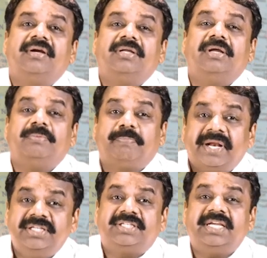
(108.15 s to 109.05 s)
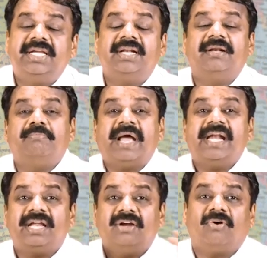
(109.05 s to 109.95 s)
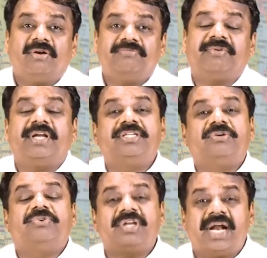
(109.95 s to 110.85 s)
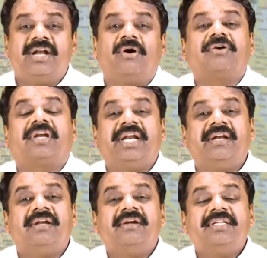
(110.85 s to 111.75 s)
Panchsheel, Bandung Conference, Gujarat Doctrine.